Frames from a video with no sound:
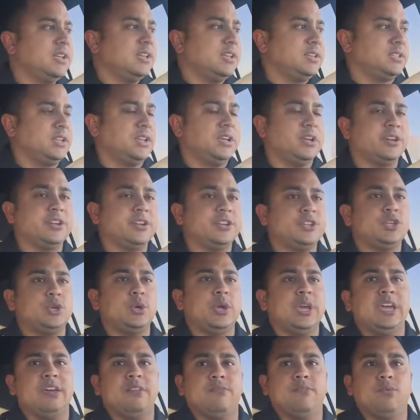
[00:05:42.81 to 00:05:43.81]
as long as you
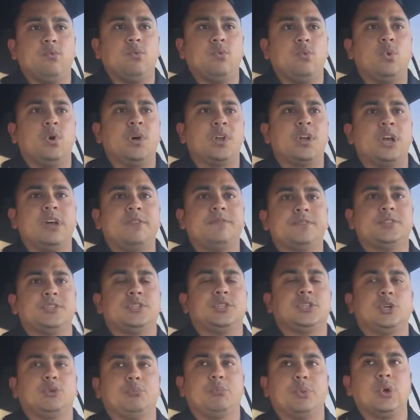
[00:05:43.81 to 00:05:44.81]
have one
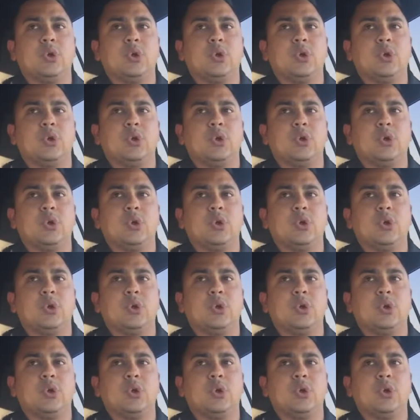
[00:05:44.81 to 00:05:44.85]
officer